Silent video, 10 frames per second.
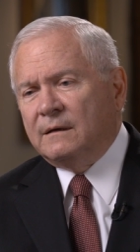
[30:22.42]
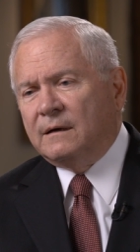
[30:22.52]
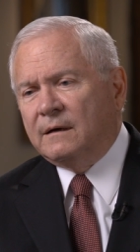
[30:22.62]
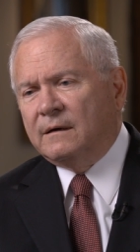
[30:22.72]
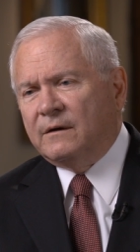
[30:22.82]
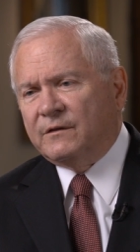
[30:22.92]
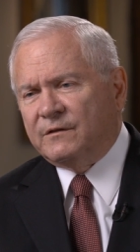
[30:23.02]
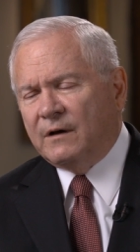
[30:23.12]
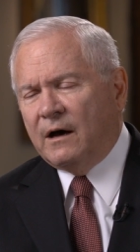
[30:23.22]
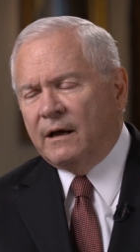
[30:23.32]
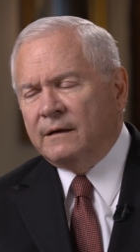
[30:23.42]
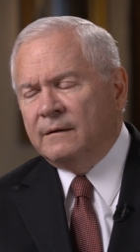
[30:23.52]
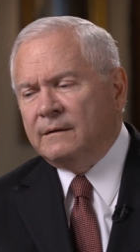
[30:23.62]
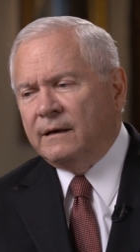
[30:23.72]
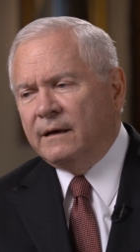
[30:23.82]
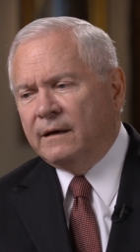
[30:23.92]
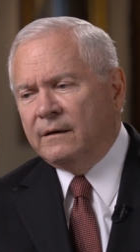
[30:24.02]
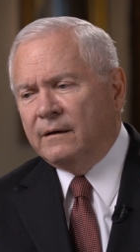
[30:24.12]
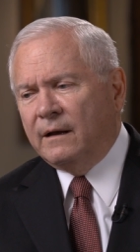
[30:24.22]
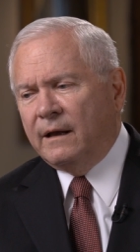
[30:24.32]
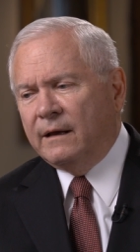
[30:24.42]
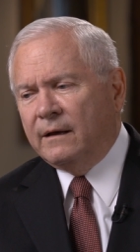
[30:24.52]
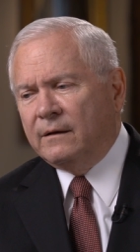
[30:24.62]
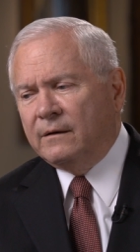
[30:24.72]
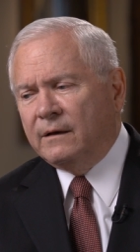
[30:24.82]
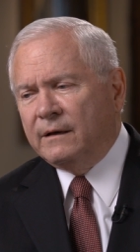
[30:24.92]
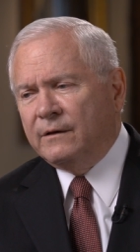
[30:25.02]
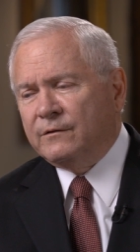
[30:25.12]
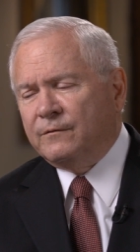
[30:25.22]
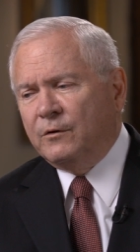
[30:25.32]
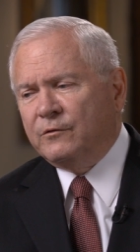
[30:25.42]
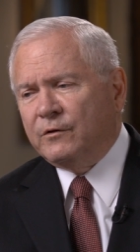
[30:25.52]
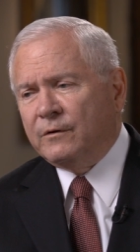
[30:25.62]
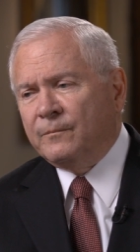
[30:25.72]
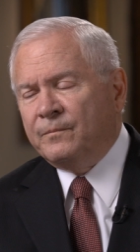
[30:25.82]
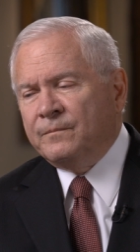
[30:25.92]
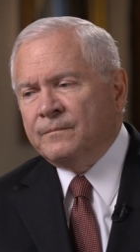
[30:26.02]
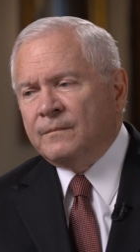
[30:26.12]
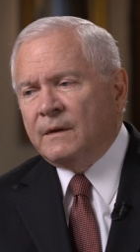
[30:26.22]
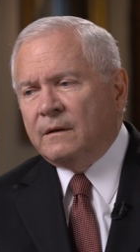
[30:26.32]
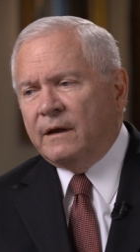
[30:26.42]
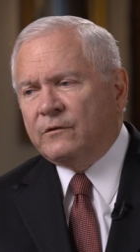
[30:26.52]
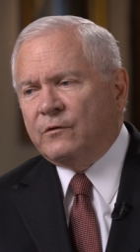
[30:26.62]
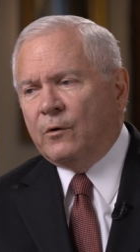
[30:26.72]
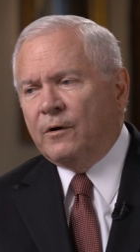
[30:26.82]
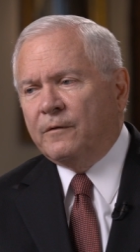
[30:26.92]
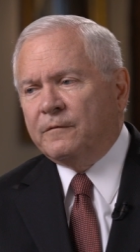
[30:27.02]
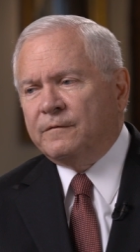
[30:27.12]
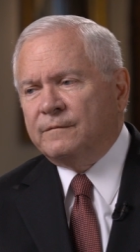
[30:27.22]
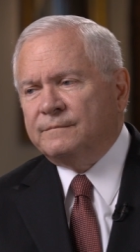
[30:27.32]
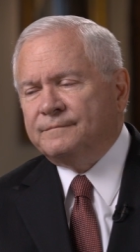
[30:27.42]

uh, Assad and and uh, his future. It sort of